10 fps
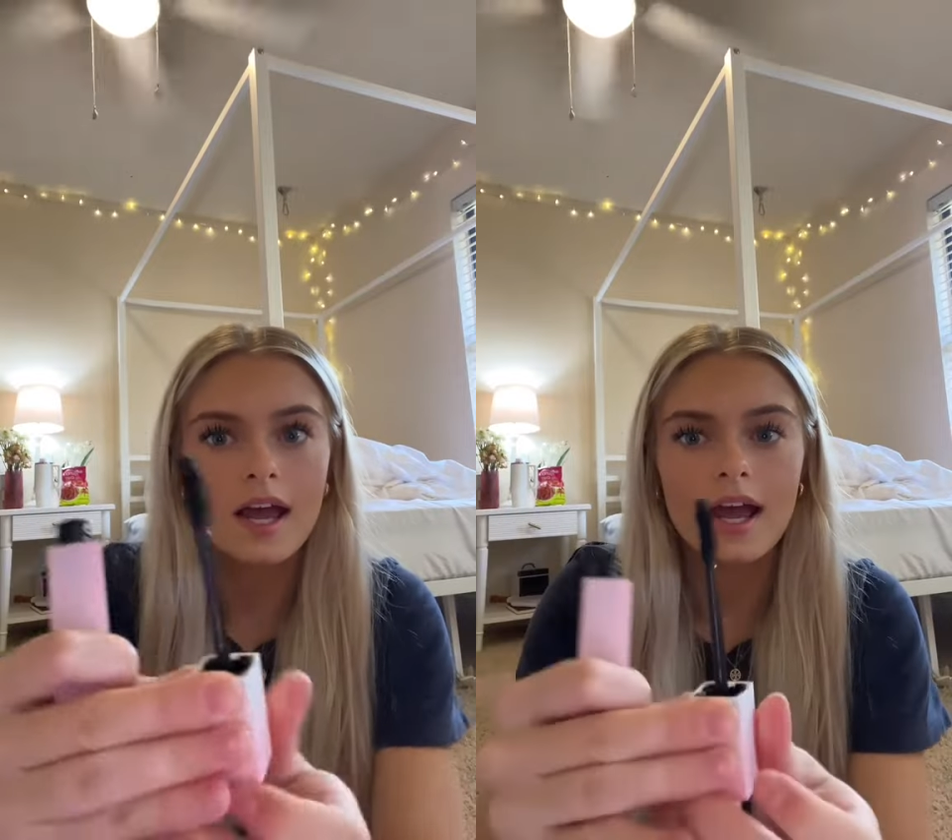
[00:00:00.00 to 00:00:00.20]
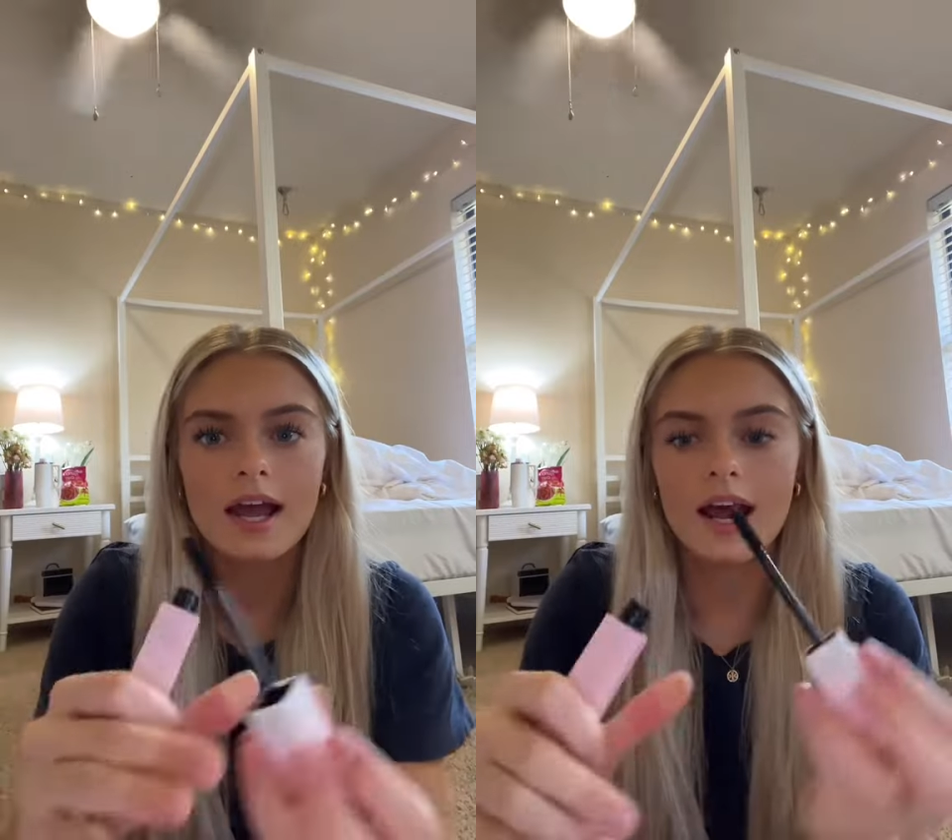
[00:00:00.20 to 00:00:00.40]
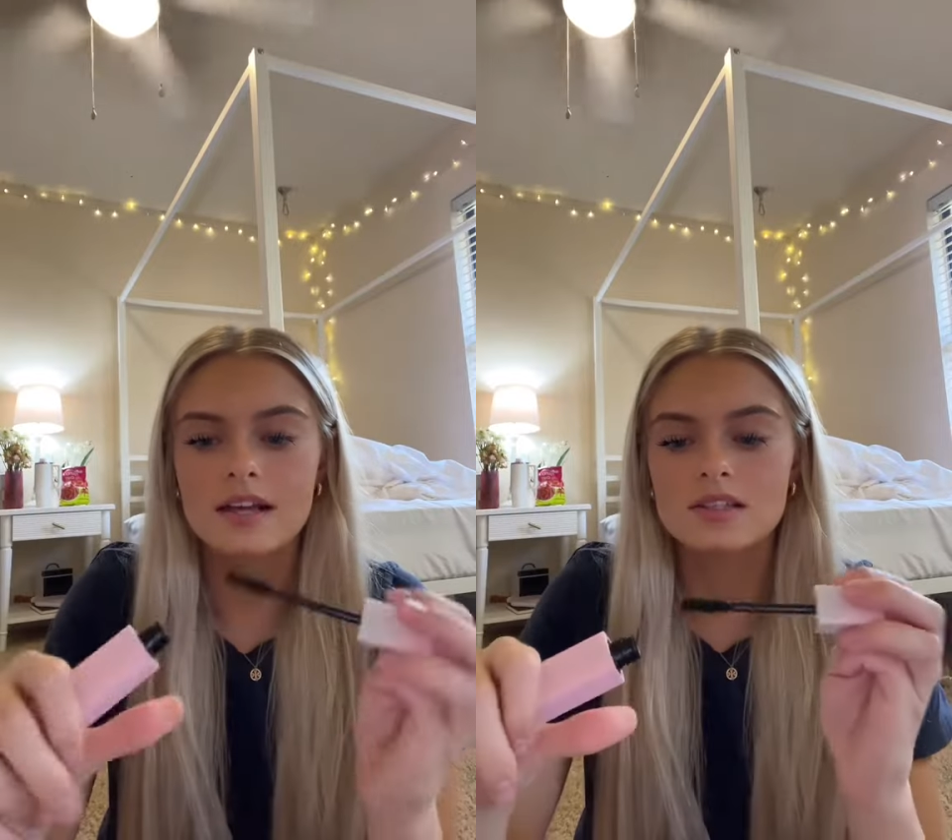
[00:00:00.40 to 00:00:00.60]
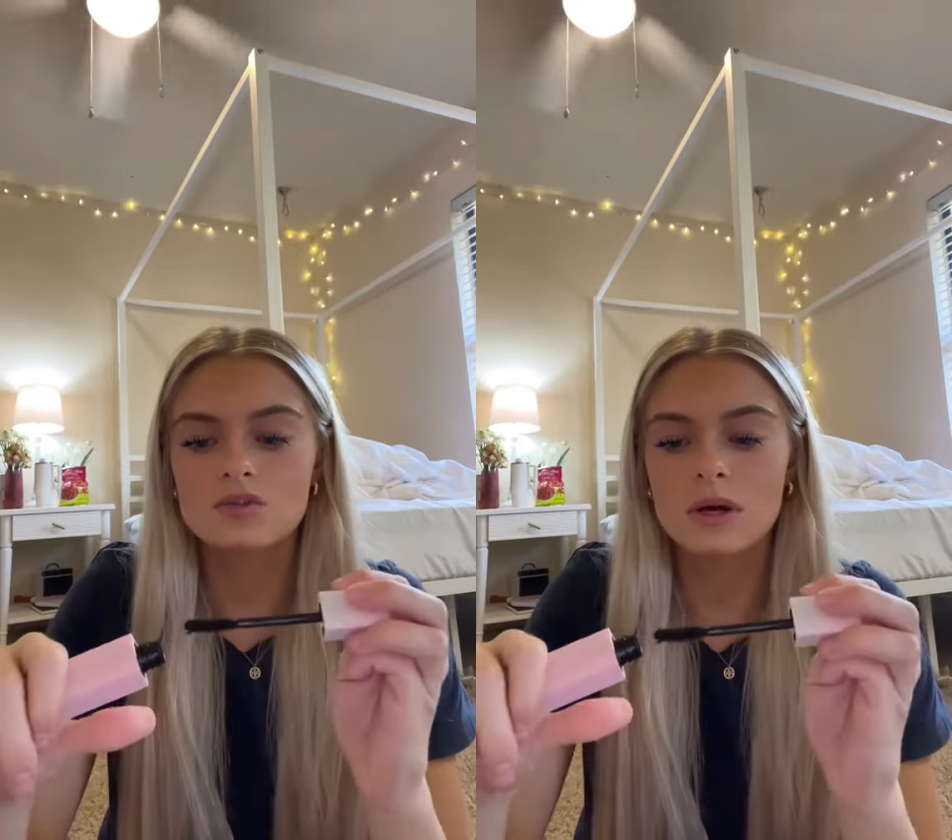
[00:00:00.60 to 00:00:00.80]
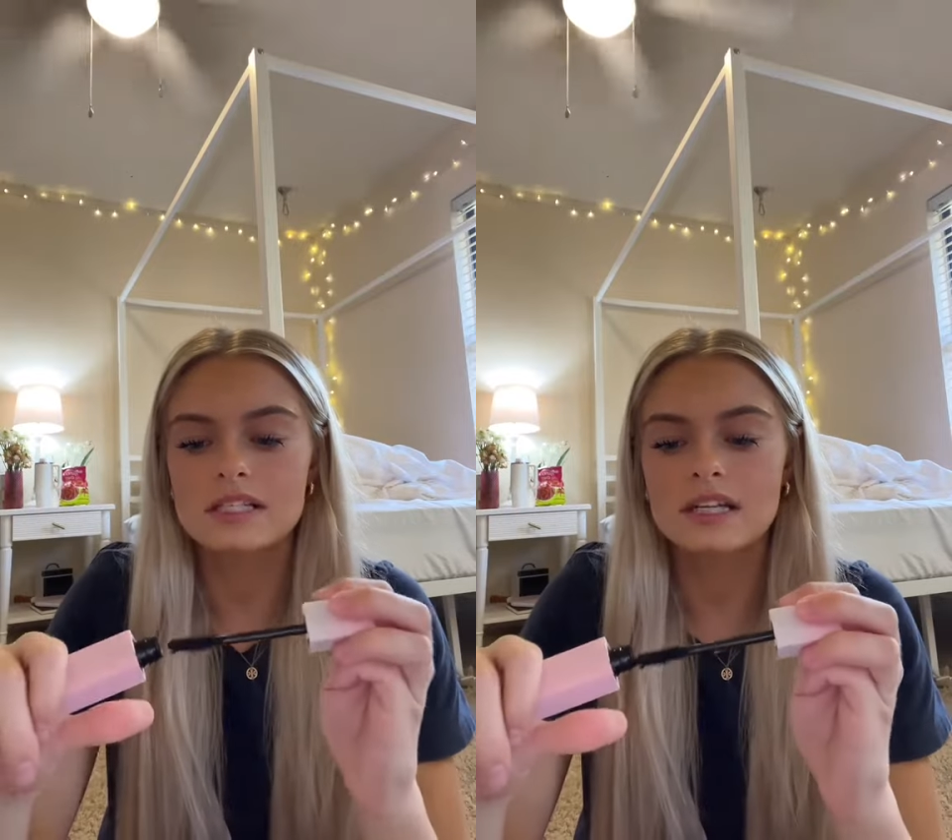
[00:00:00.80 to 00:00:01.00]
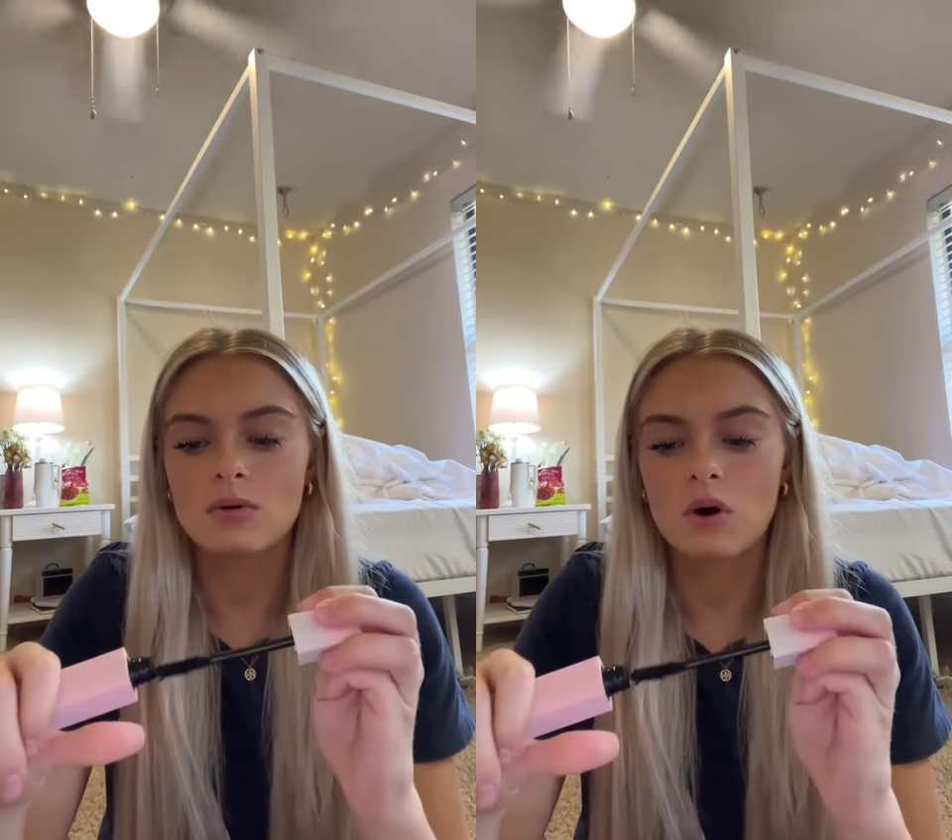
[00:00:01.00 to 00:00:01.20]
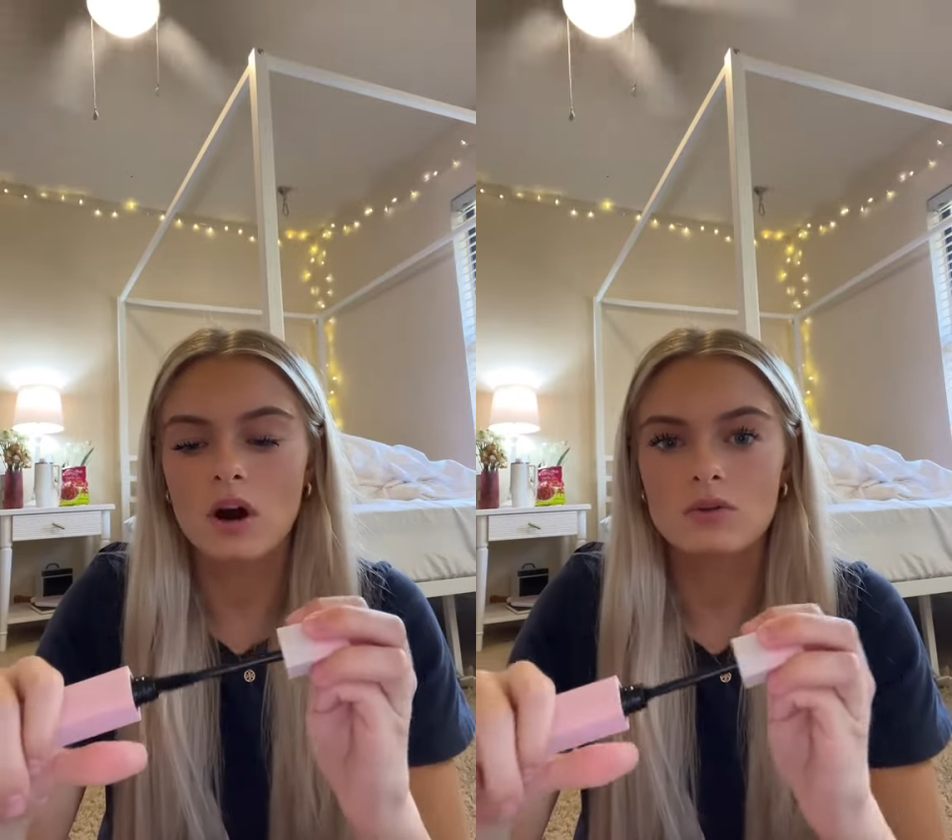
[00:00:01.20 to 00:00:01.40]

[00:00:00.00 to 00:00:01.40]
And it has a twisty wand,